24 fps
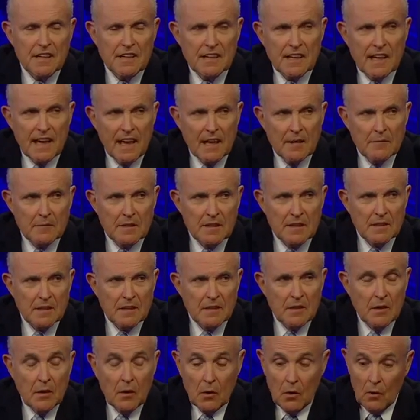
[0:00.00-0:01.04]
in Camden,
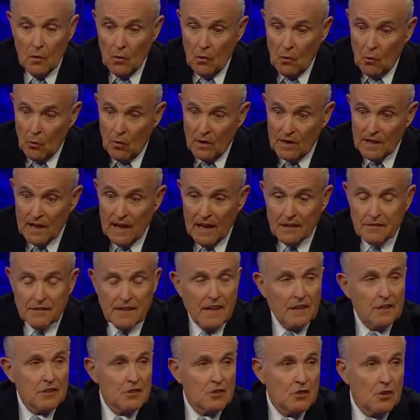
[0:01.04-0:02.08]
when he has
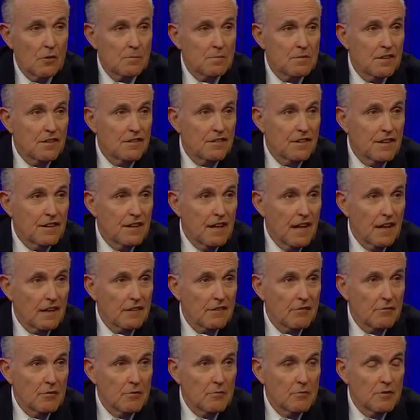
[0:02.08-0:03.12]
Al Sharpton sitting
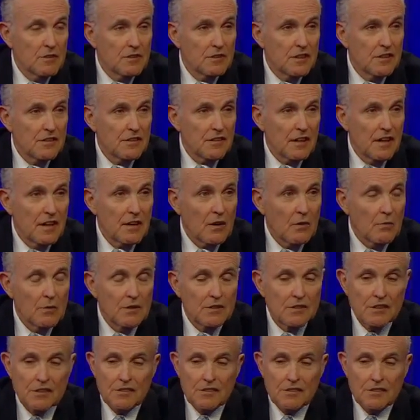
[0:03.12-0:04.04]
next to him, which